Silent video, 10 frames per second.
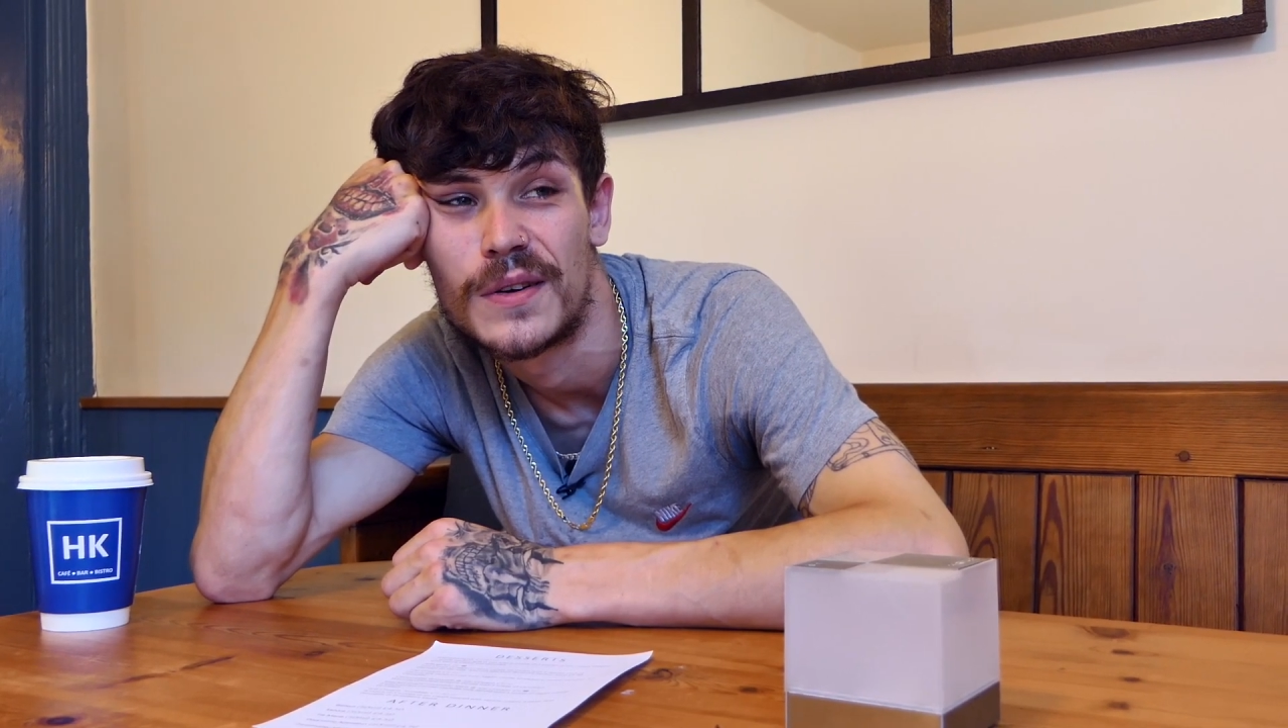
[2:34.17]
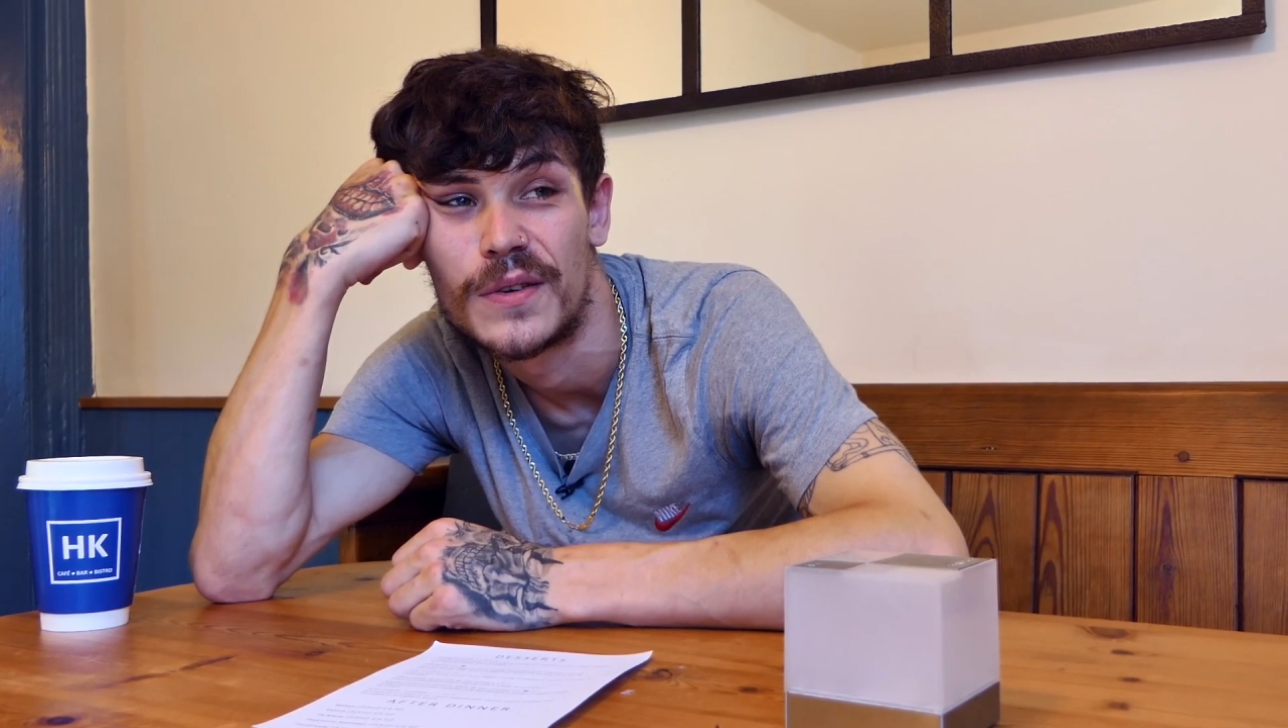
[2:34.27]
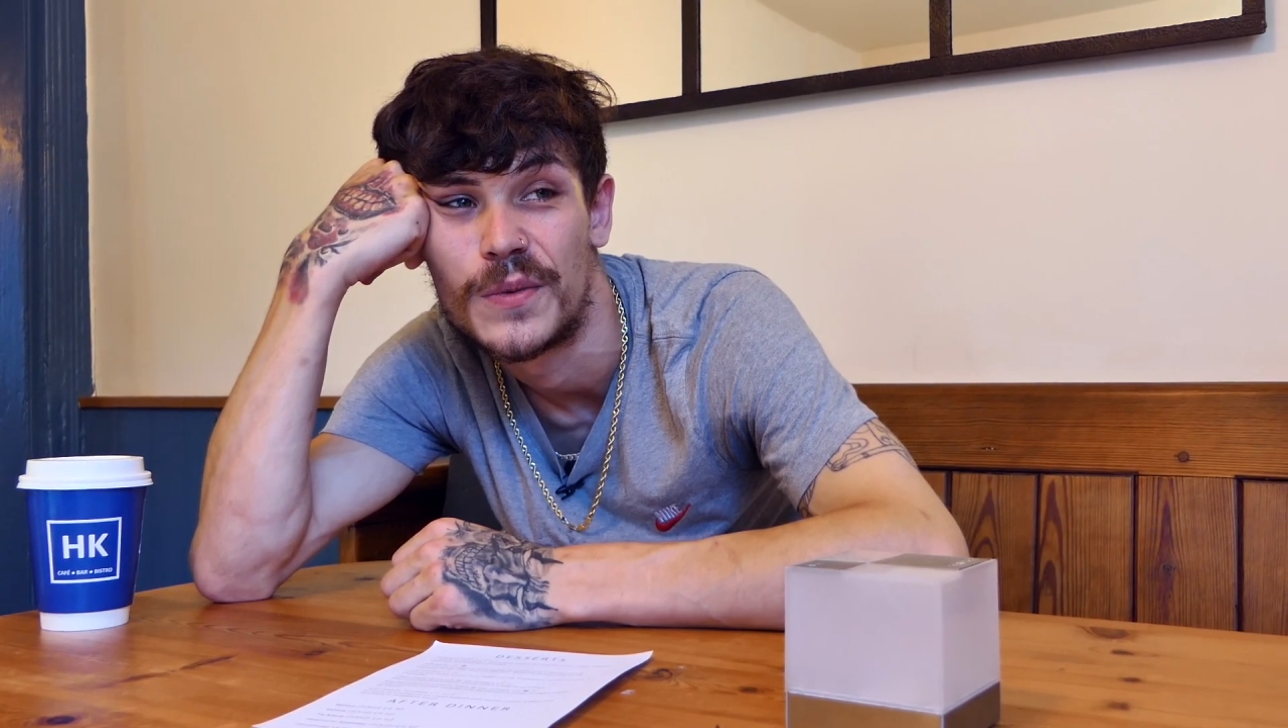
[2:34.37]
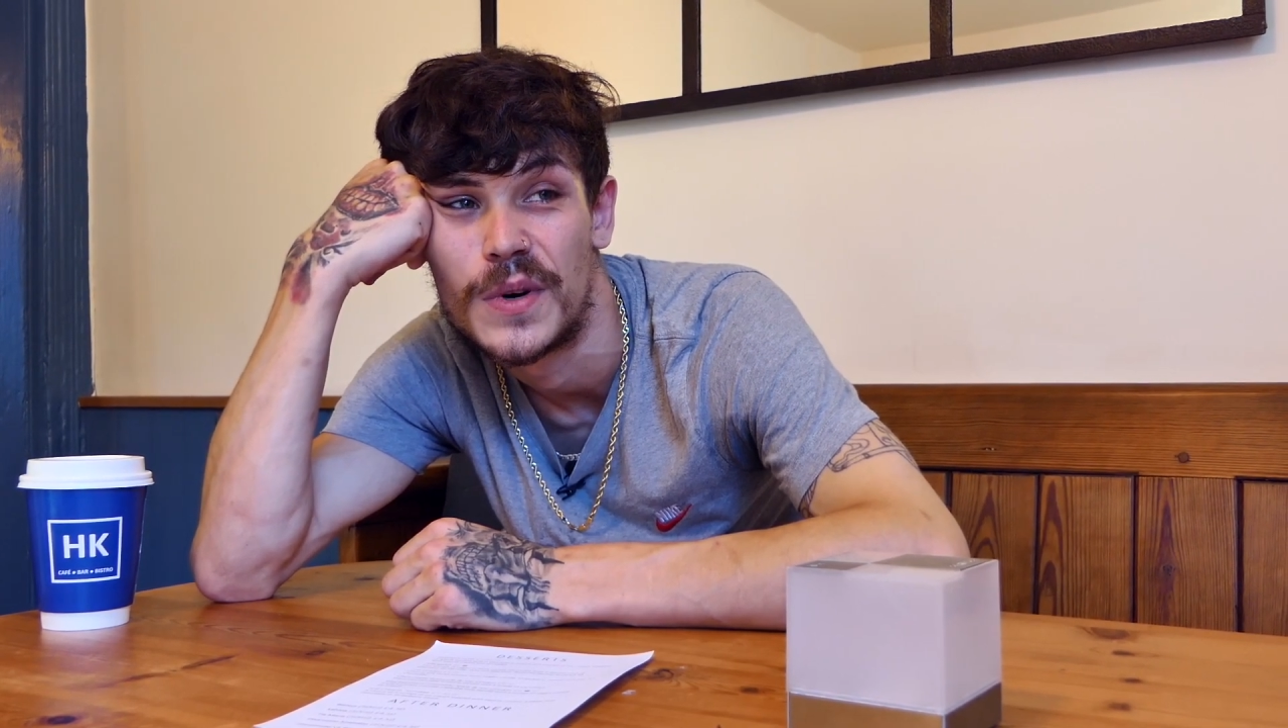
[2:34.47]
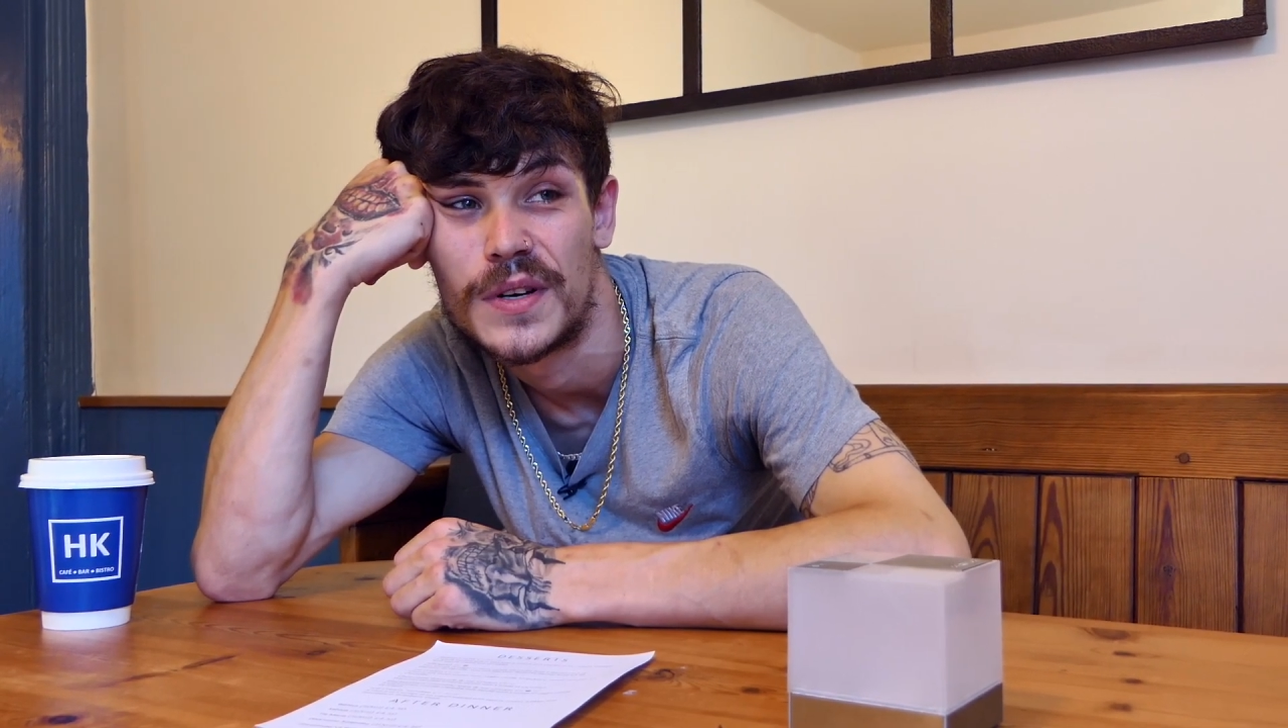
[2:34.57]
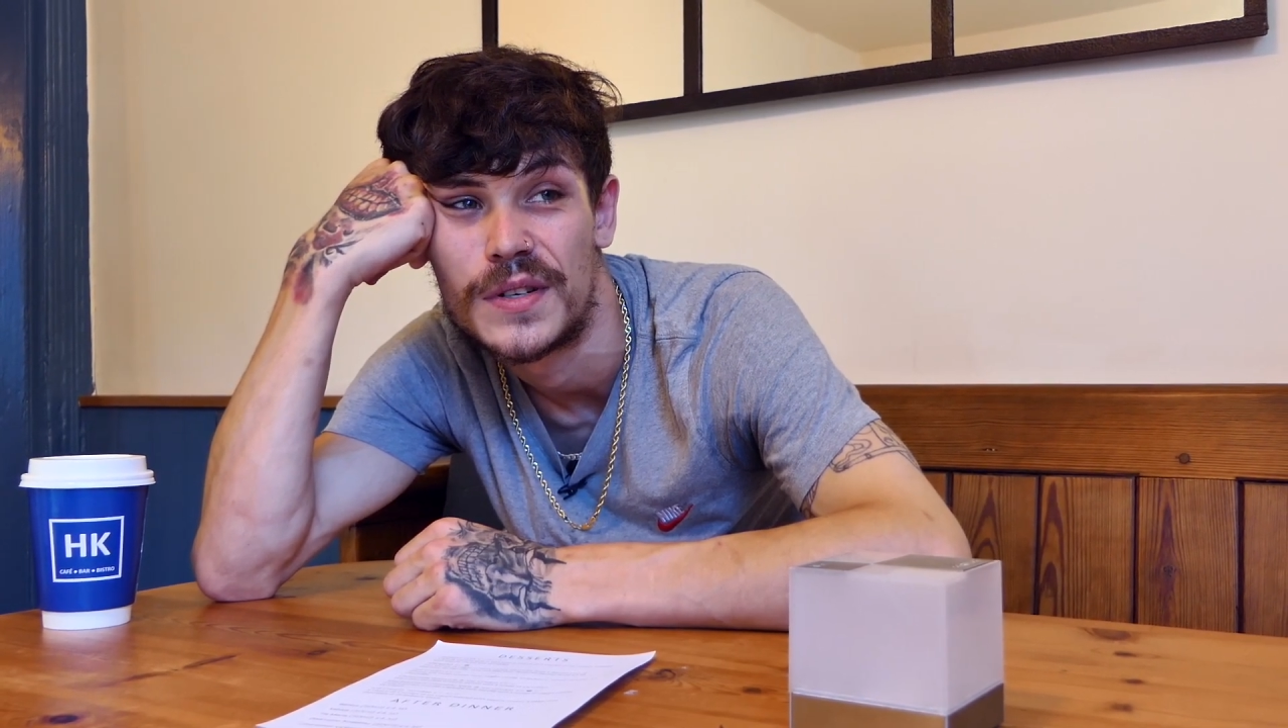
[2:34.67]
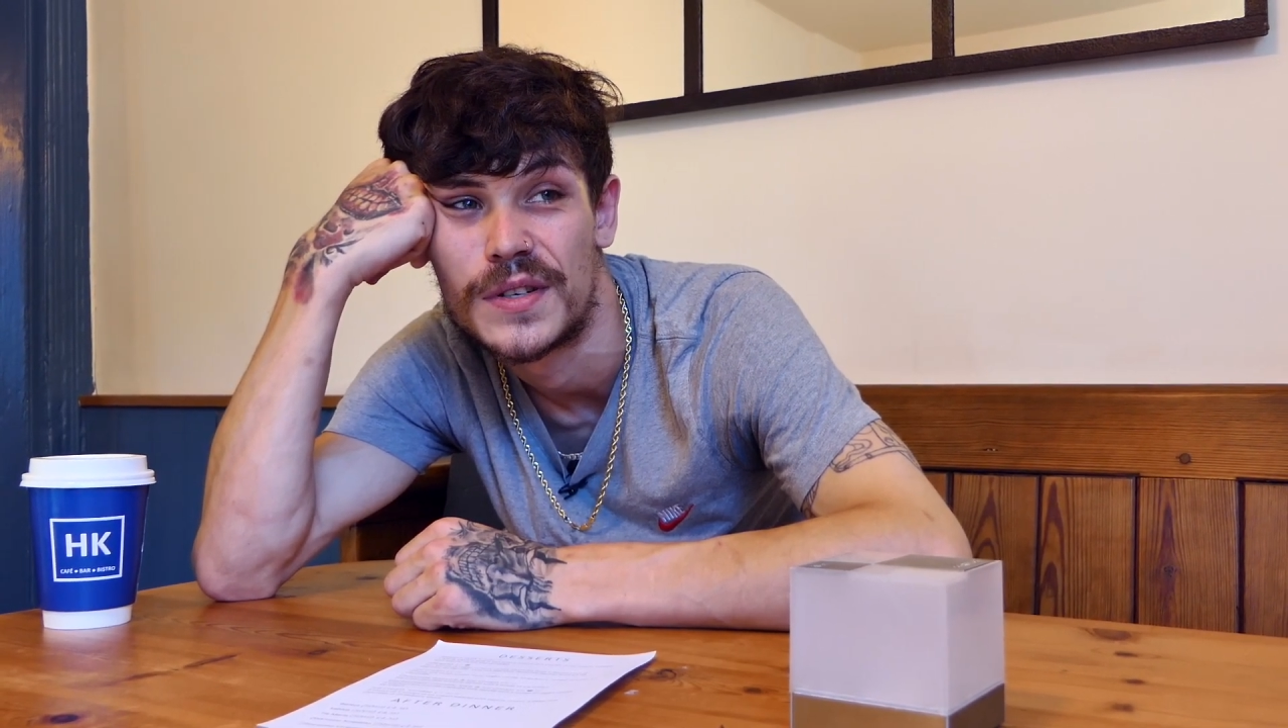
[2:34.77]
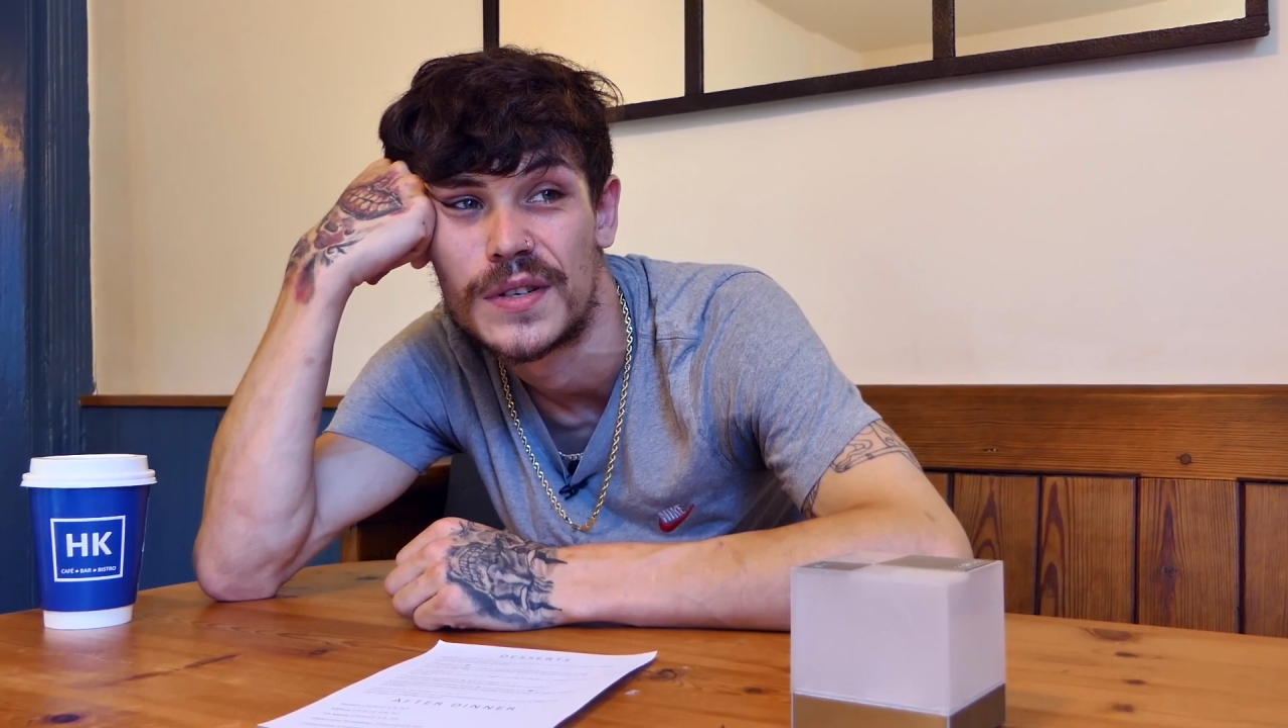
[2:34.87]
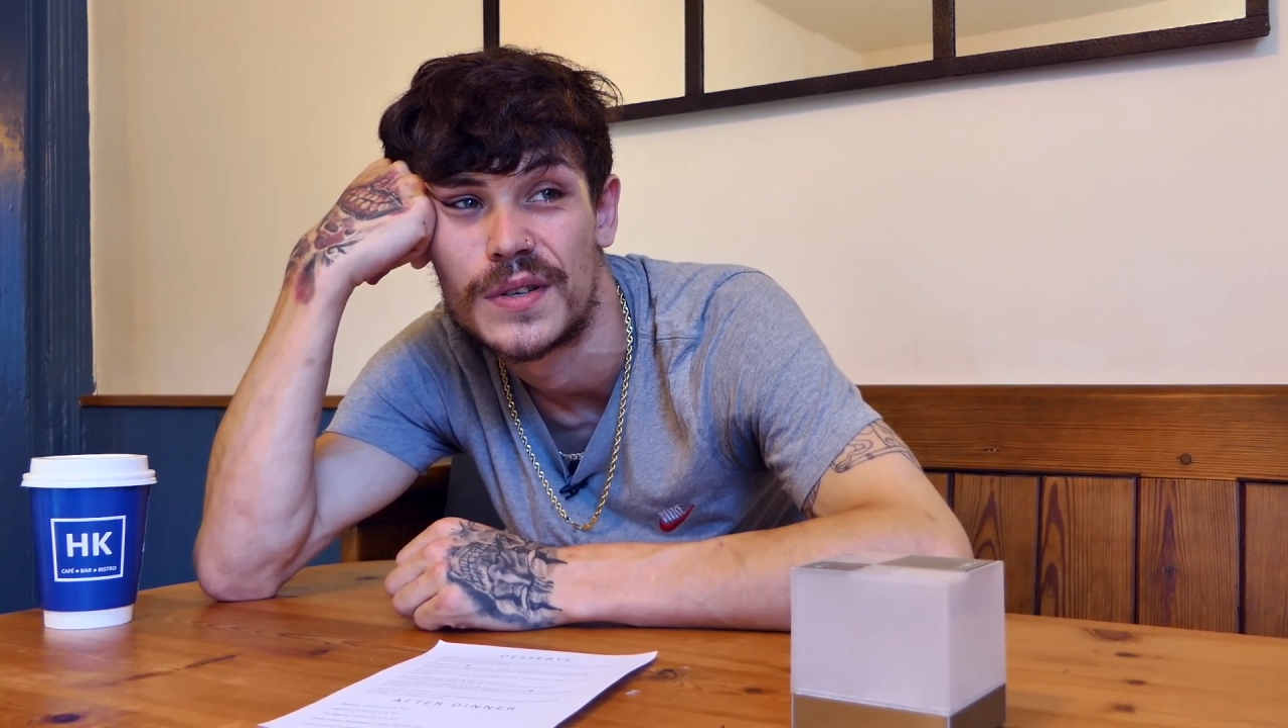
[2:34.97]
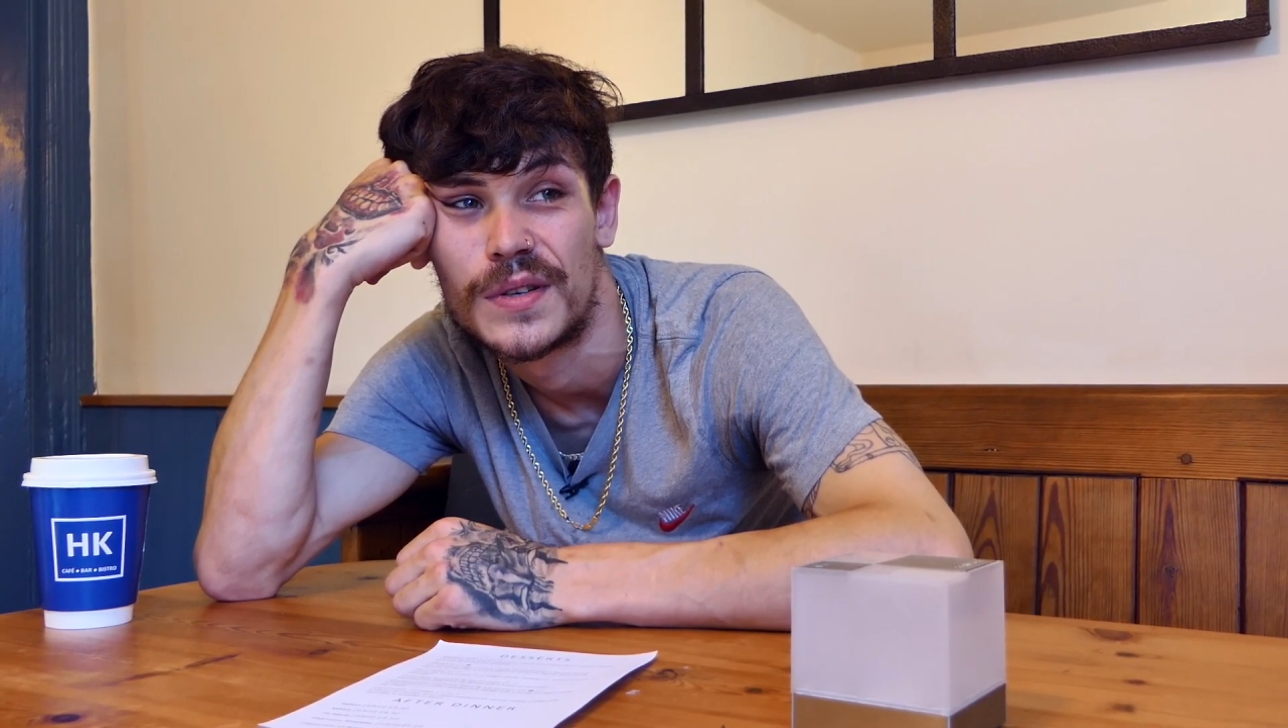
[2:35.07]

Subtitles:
life worse,